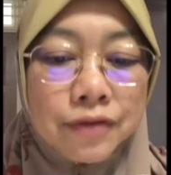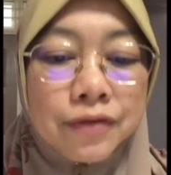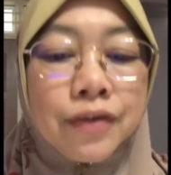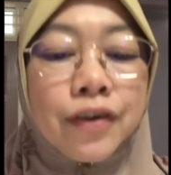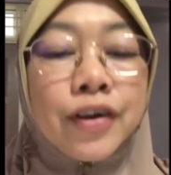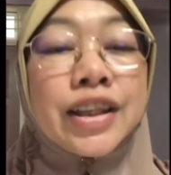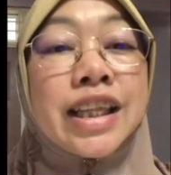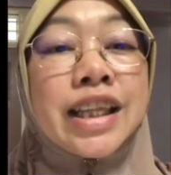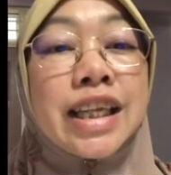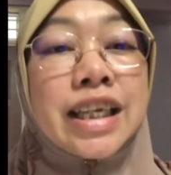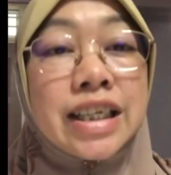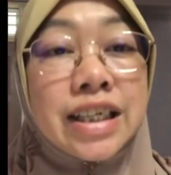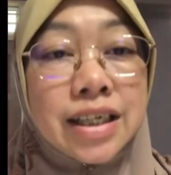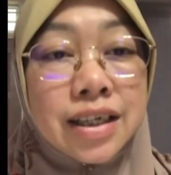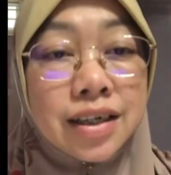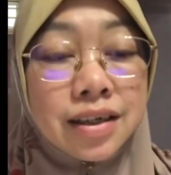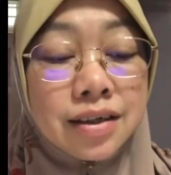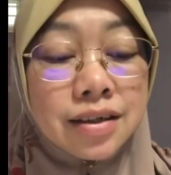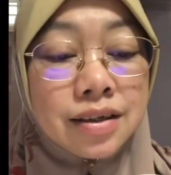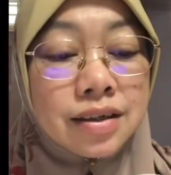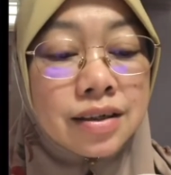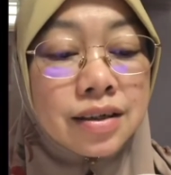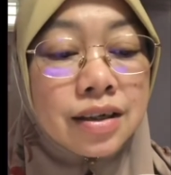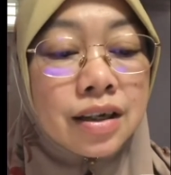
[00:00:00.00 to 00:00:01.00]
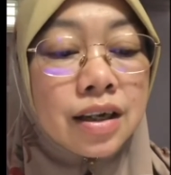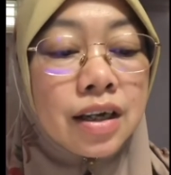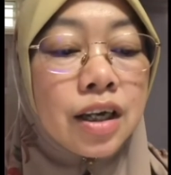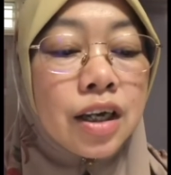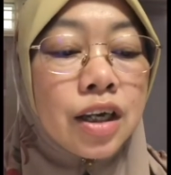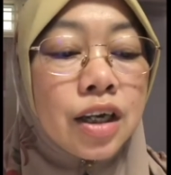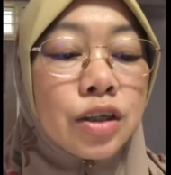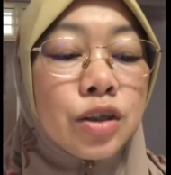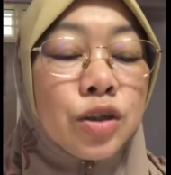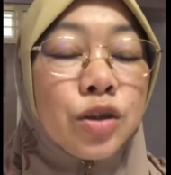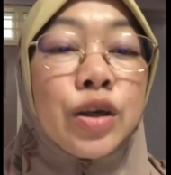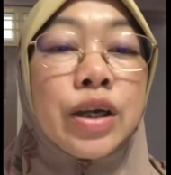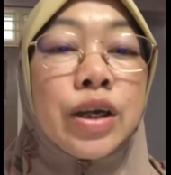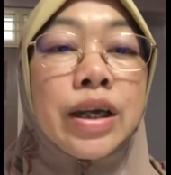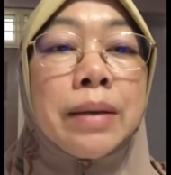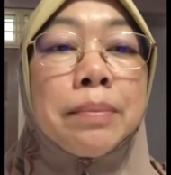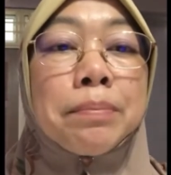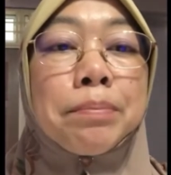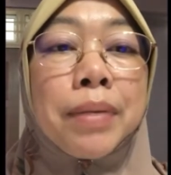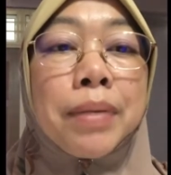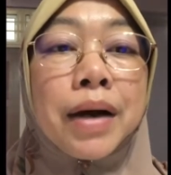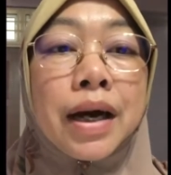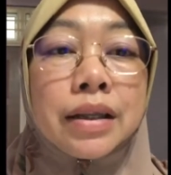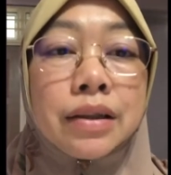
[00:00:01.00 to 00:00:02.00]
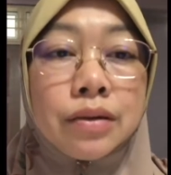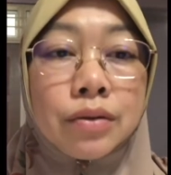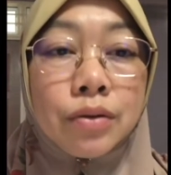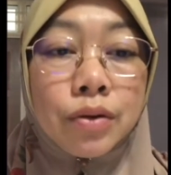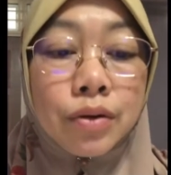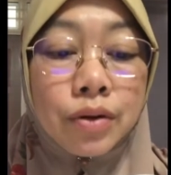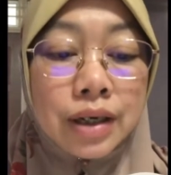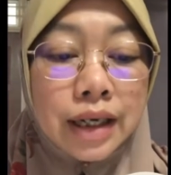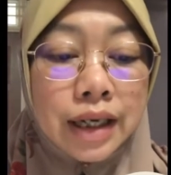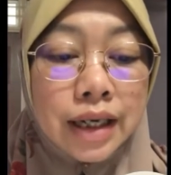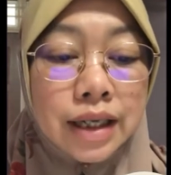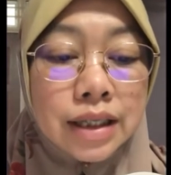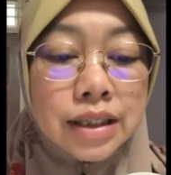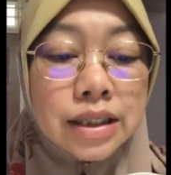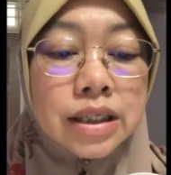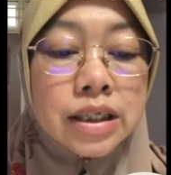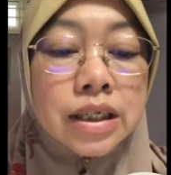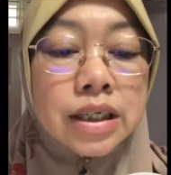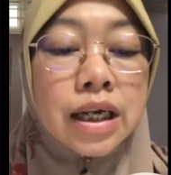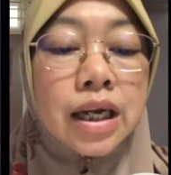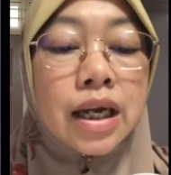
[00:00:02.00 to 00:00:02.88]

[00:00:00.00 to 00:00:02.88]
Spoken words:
for teachers to impart knowledge